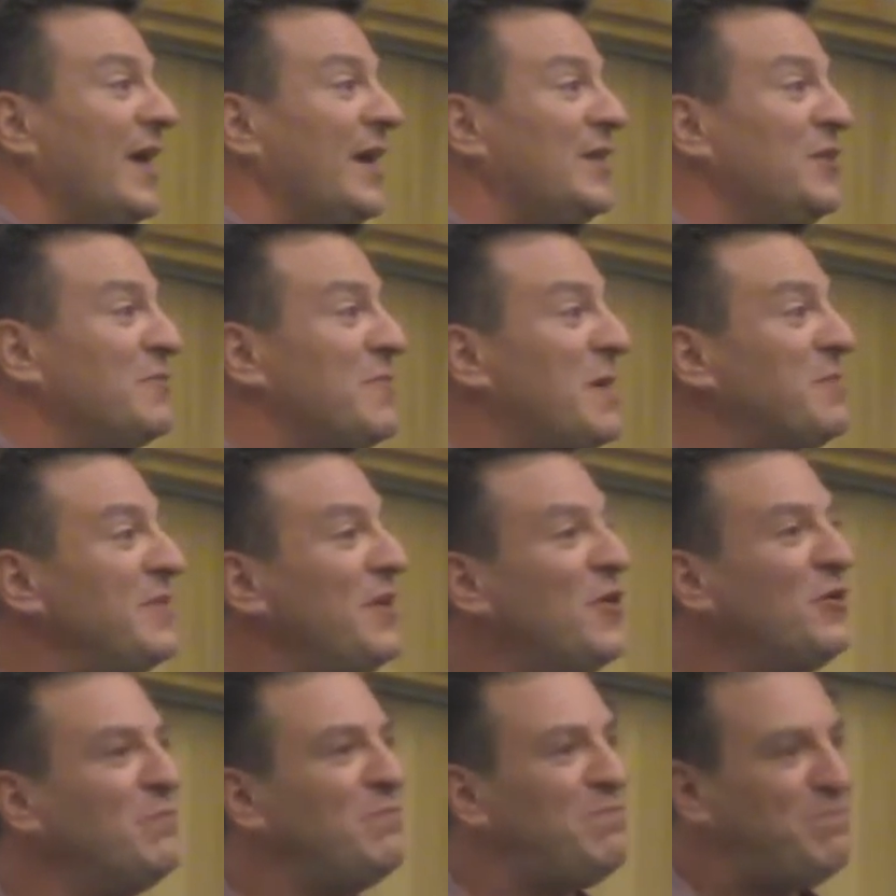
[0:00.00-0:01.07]
Do you remember the
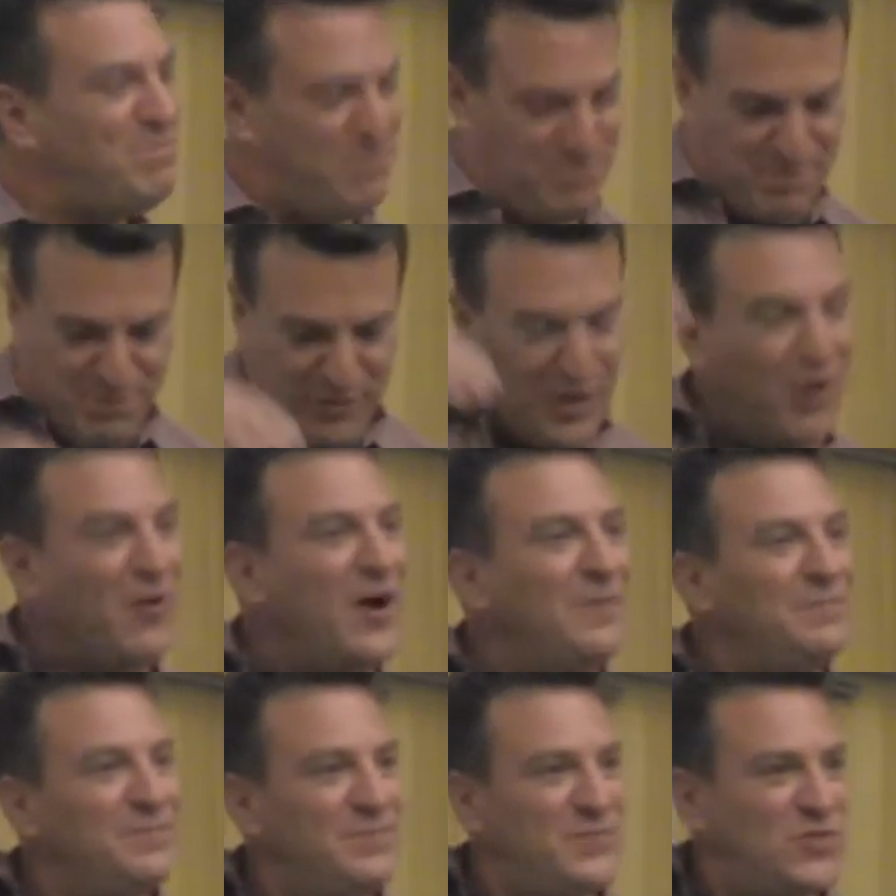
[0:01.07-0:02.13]
old blow
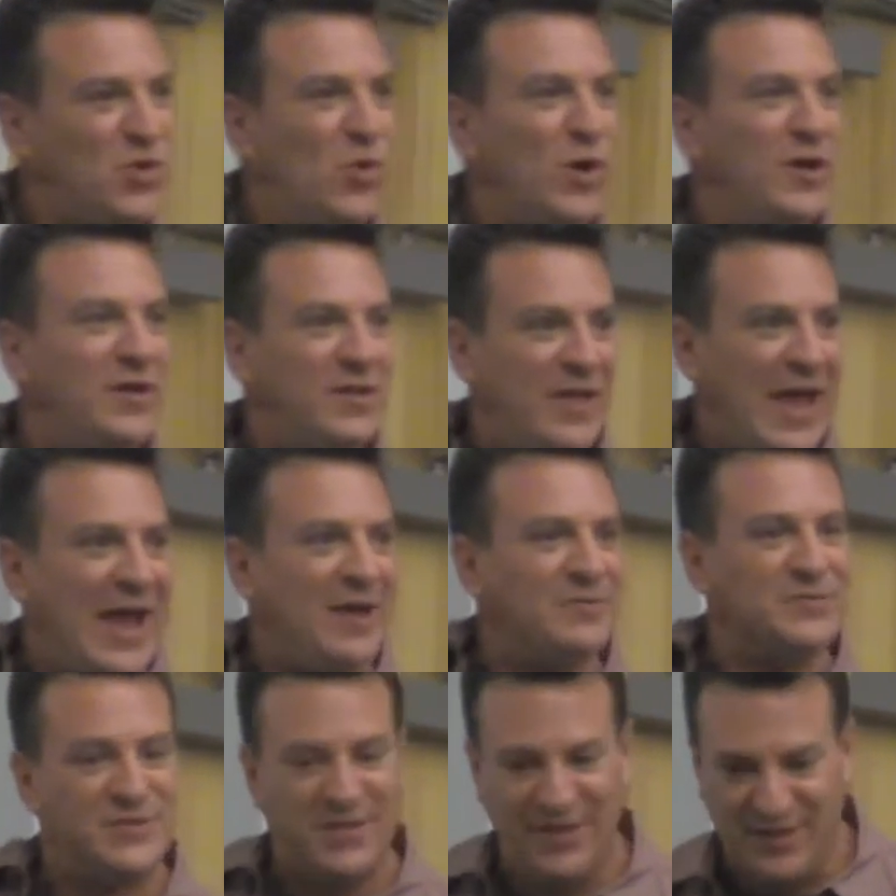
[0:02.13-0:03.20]
up toy
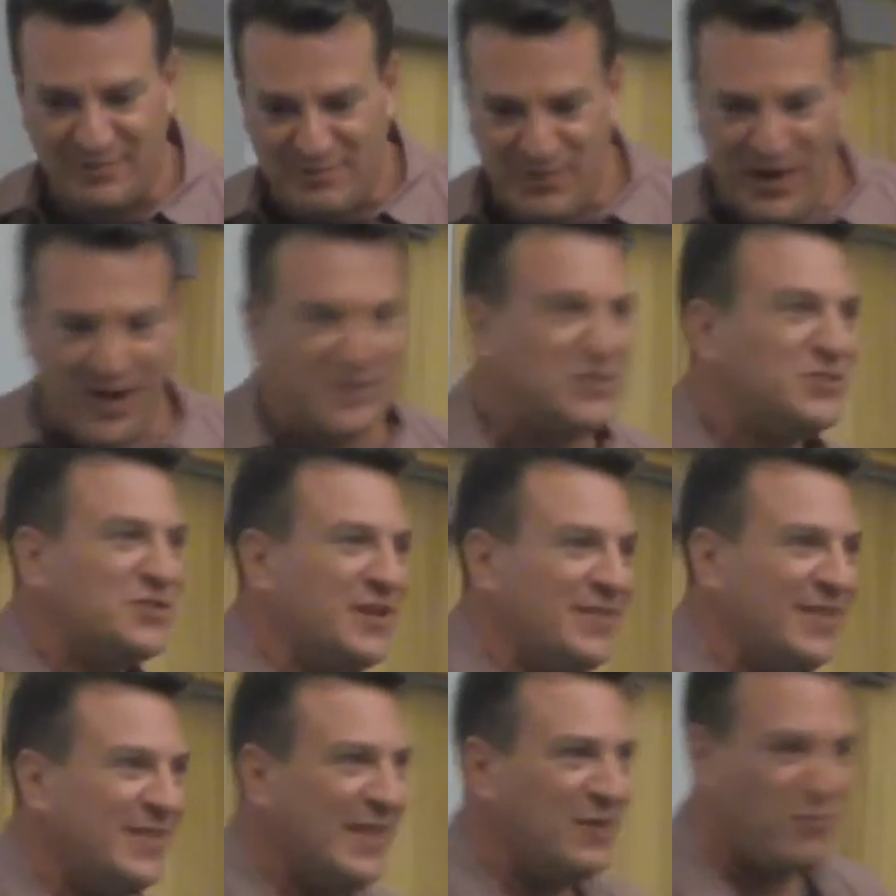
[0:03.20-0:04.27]
clowns that you punched and
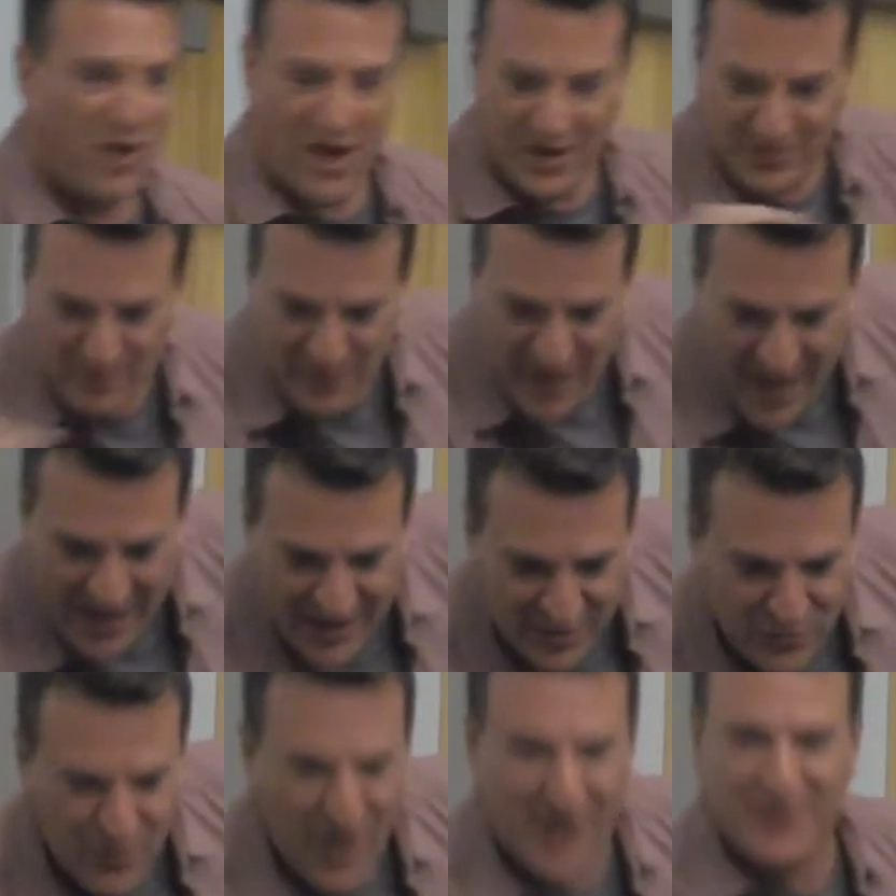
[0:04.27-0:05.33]
then they rocked back
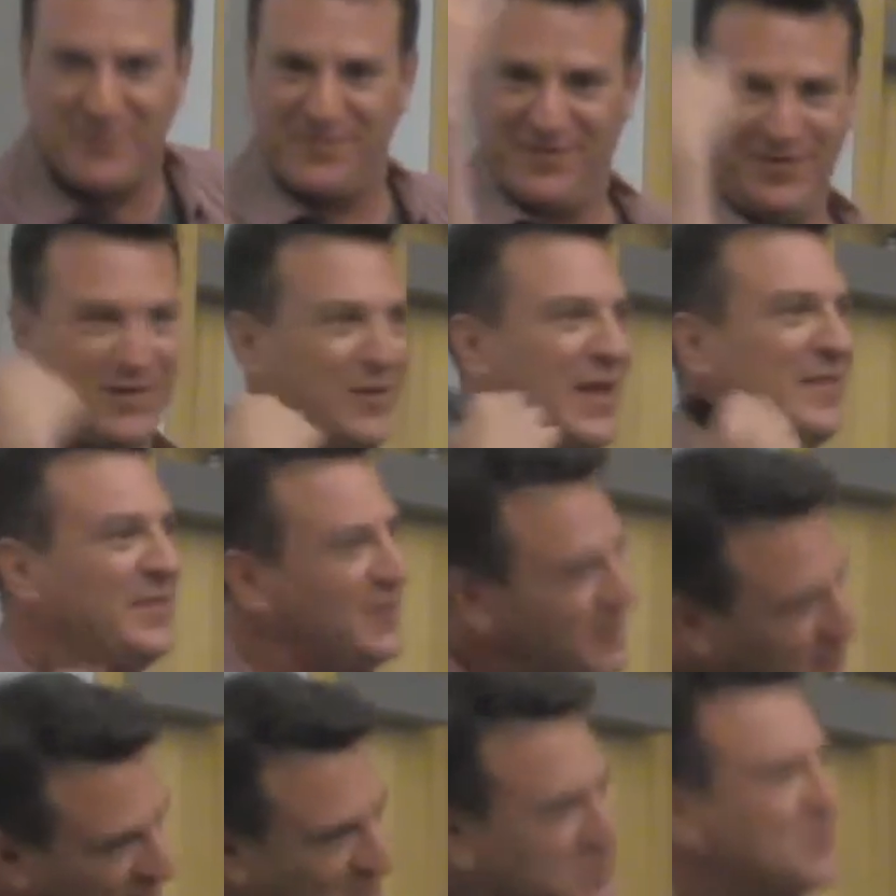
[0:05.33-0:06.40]
and rocked, and then you
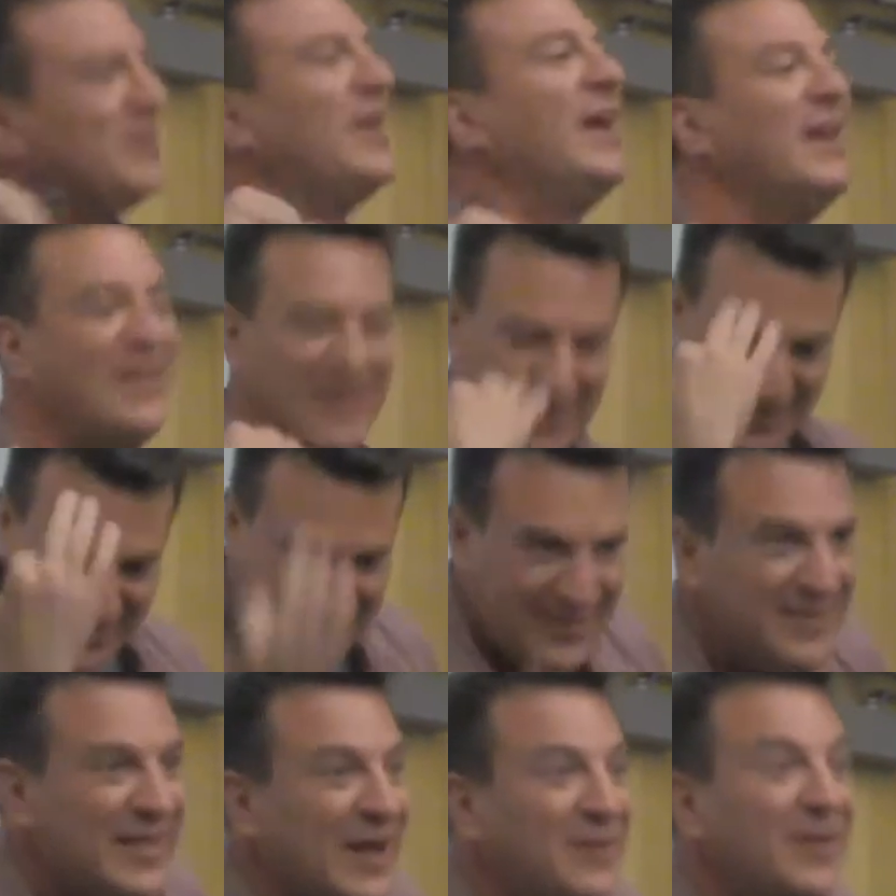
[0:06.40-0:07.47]
punch them again, and they,
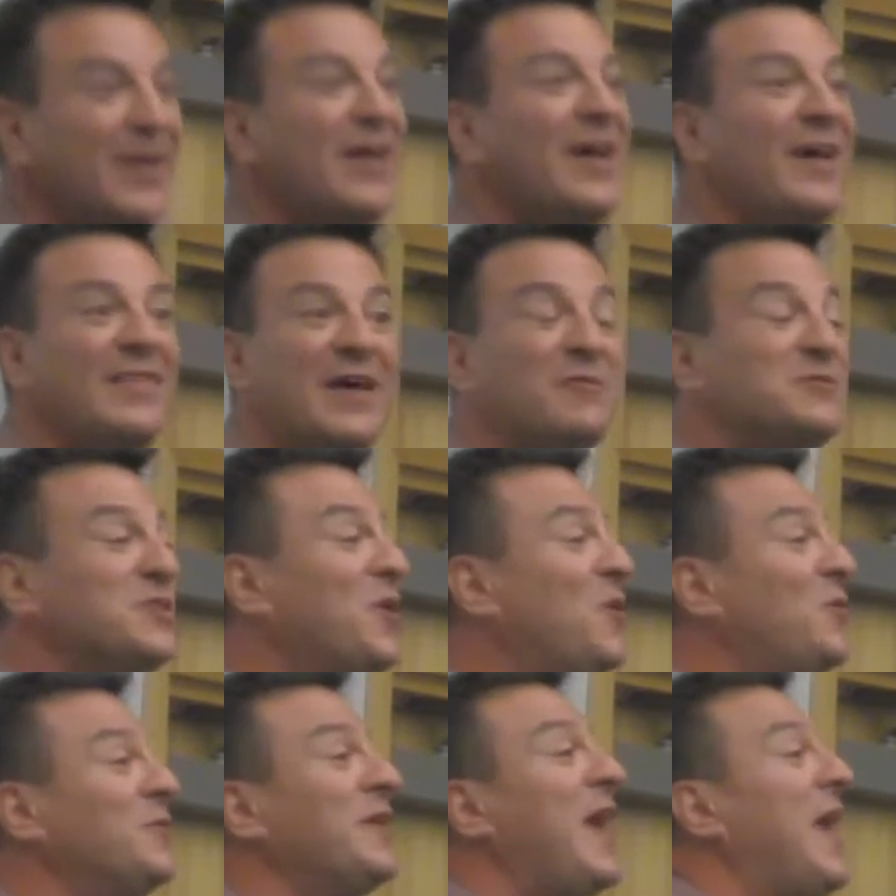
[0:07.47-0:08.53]
that, that was the
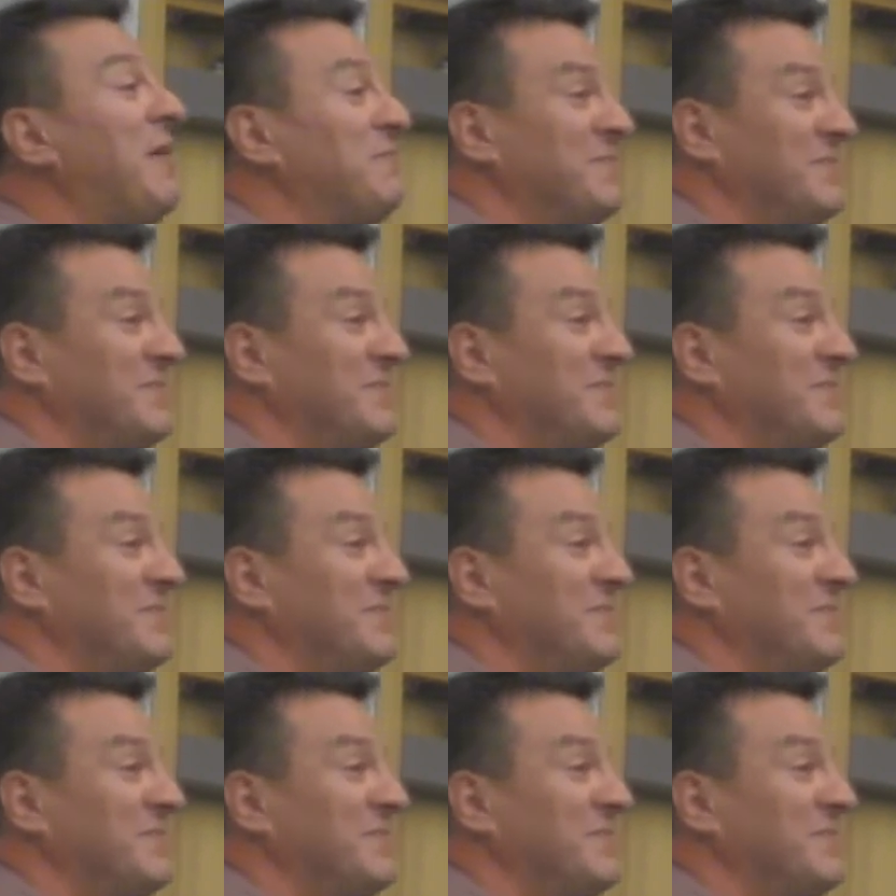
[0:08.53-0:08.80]
whole game.